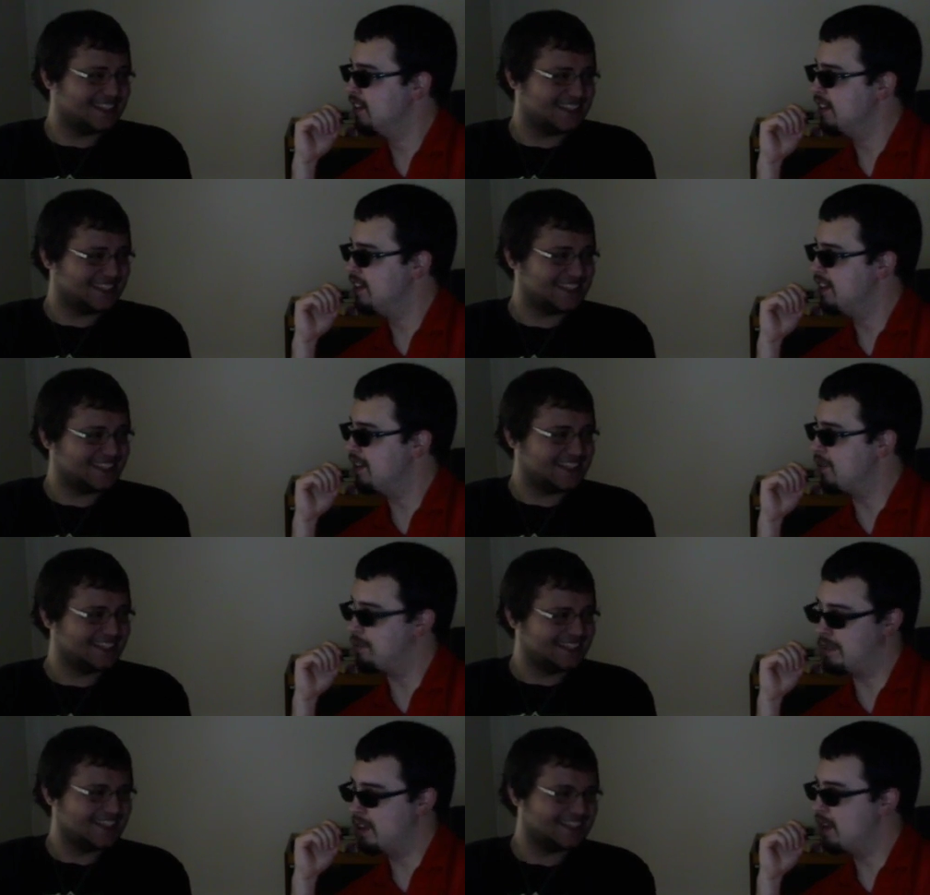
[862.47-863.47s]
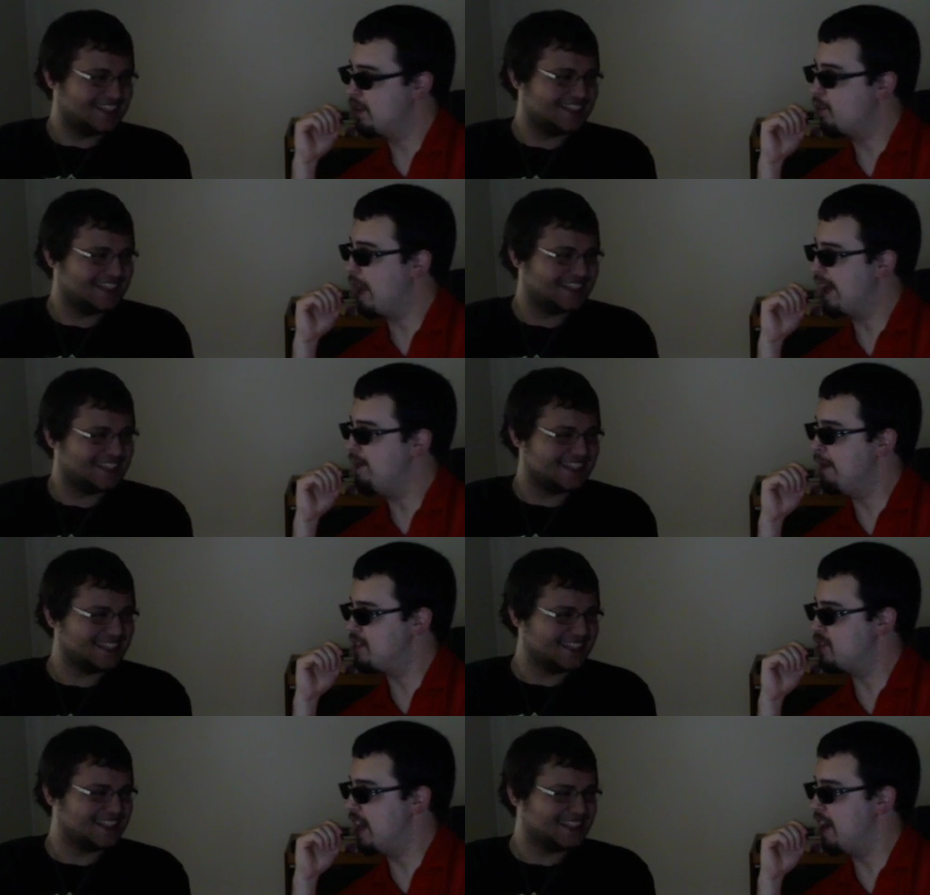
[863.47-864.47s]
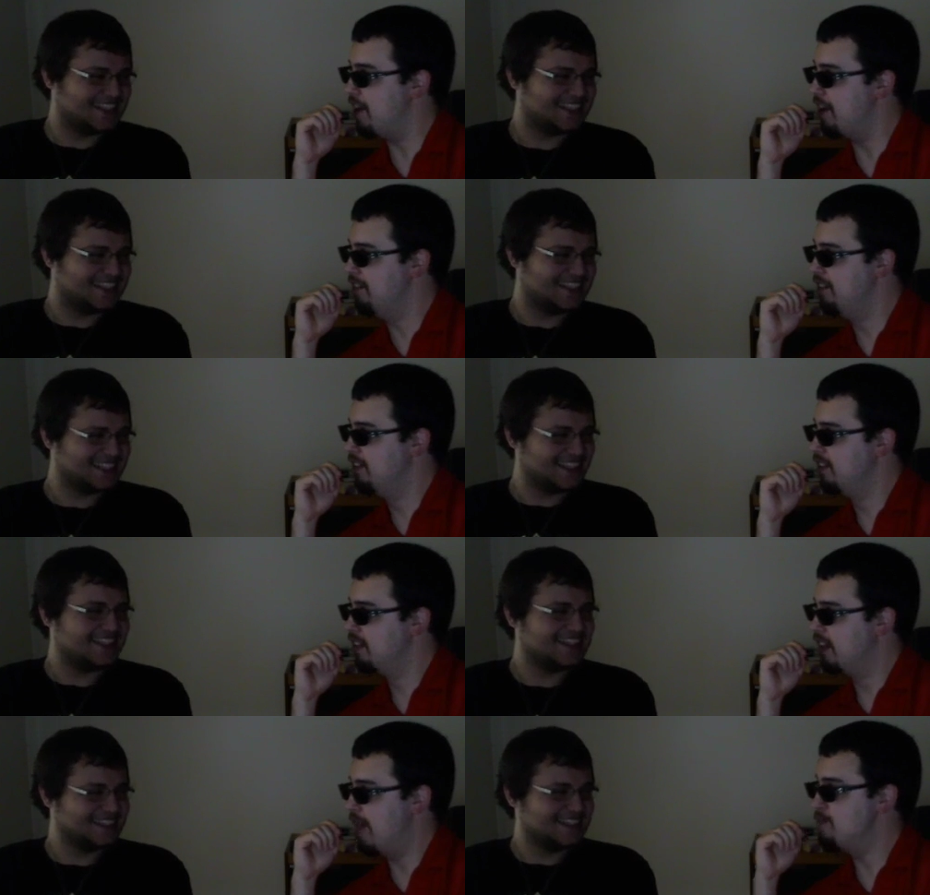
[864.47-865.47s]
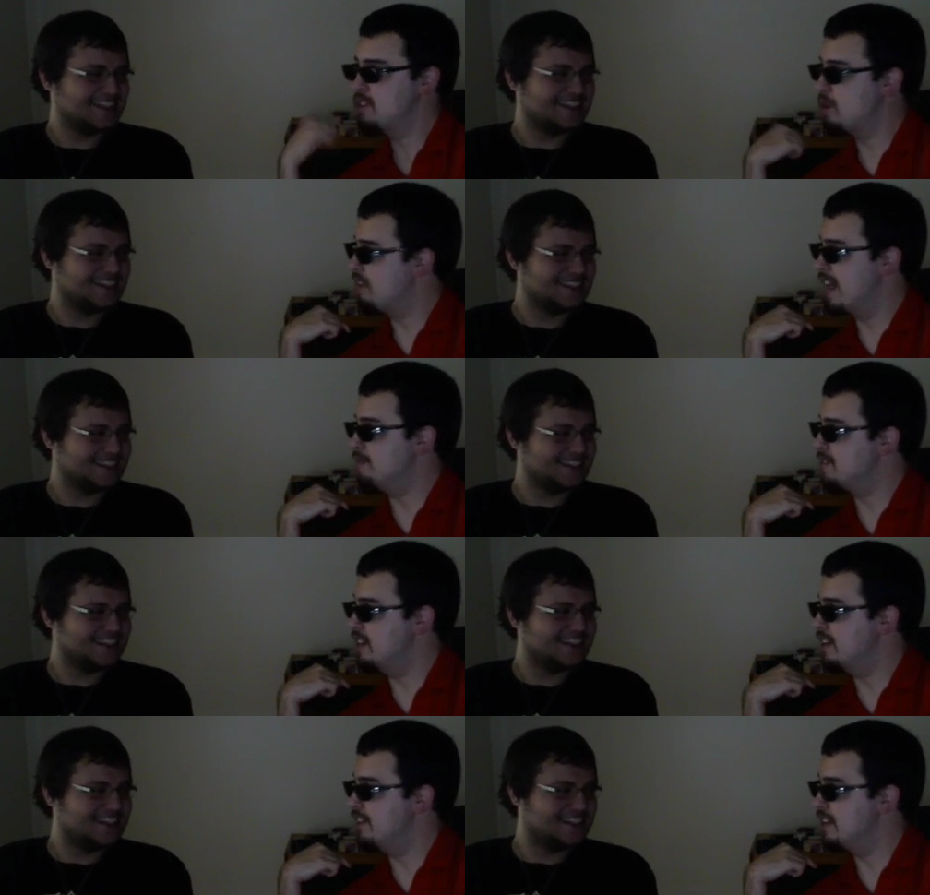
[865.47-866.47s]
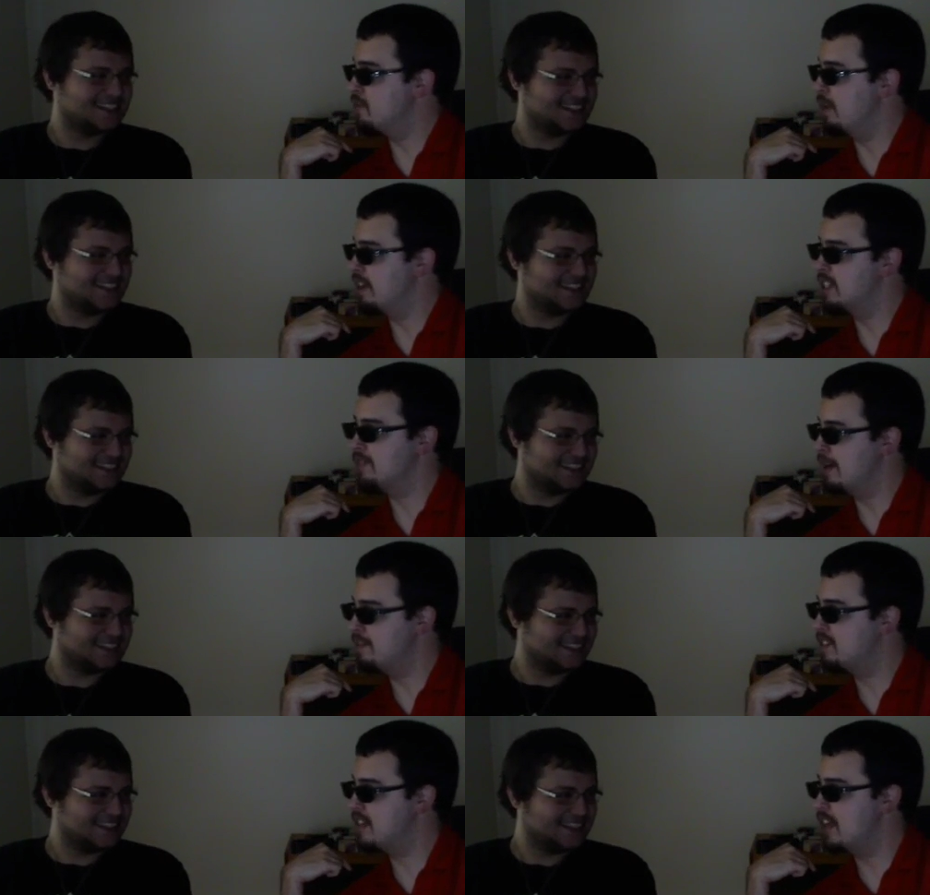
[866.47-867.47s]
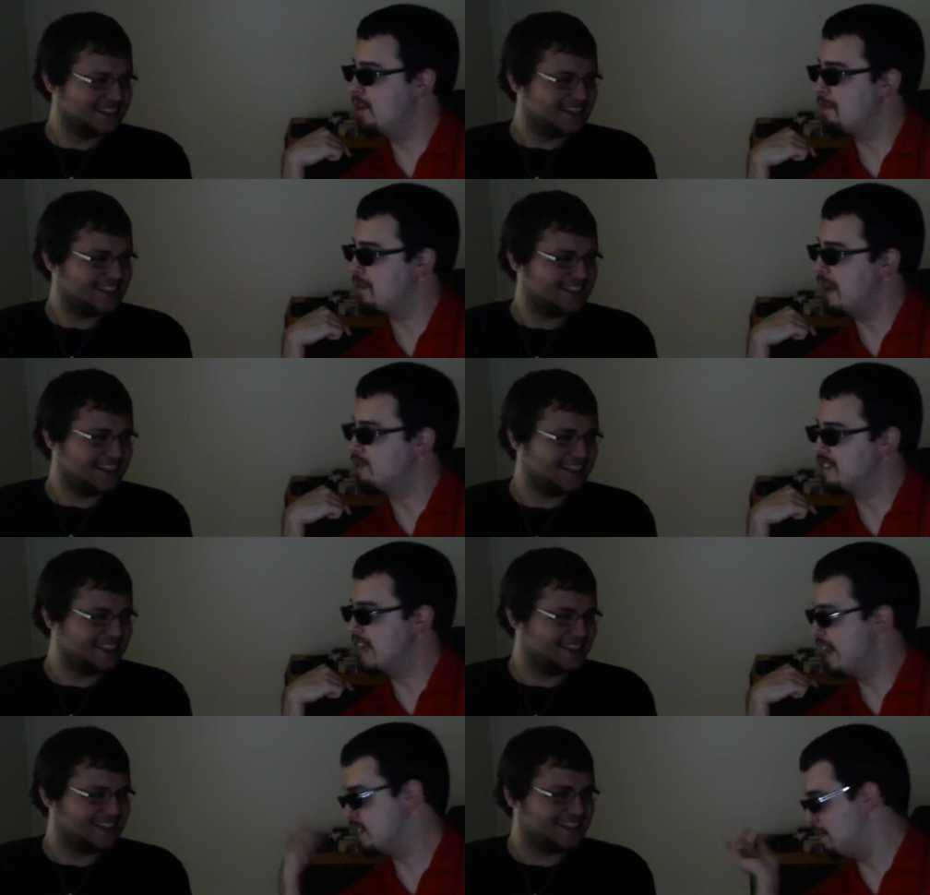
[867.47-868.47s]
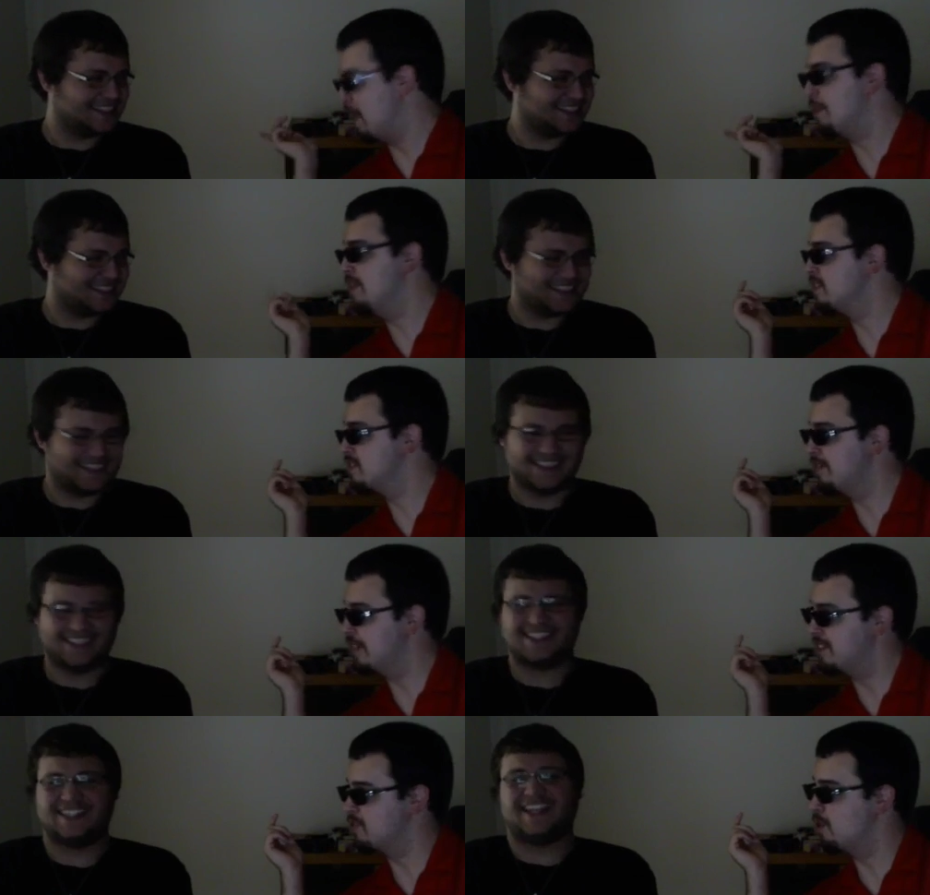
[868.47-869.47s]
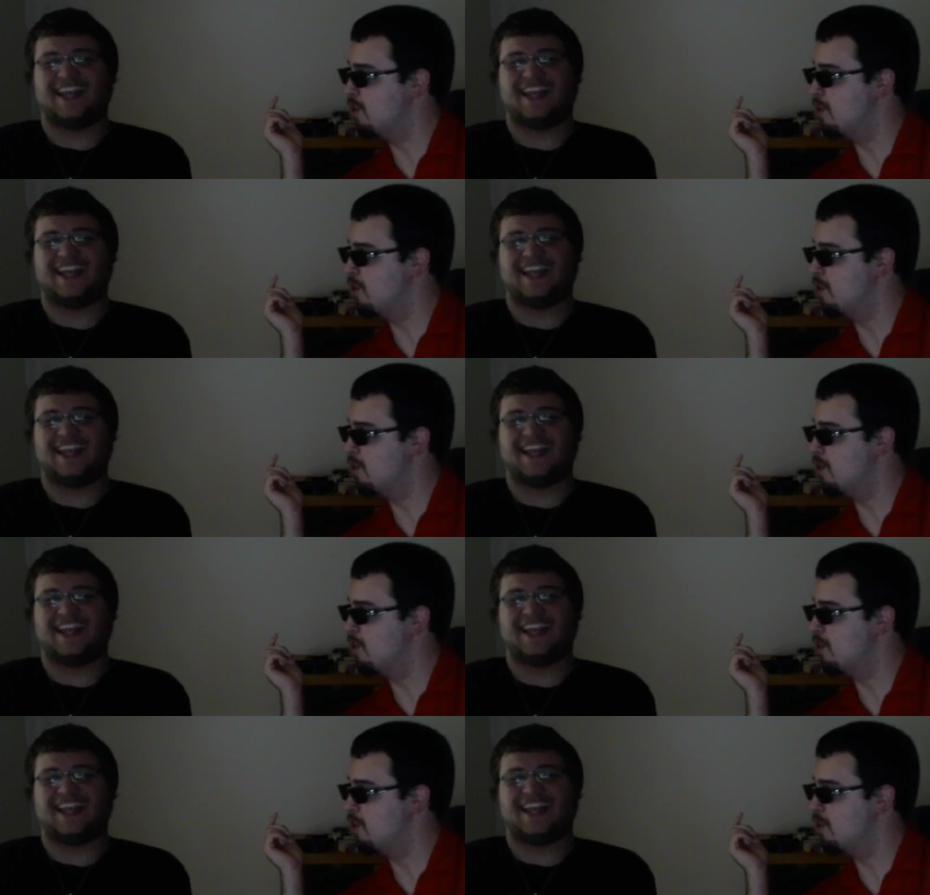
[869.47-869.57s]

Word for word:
Speaker 1: You're gonna, you're wrecking my chair, dude. I'm so glad I'm sitting in this one because if I'm dealing with brown stains, it better be in the stuff I could throw away.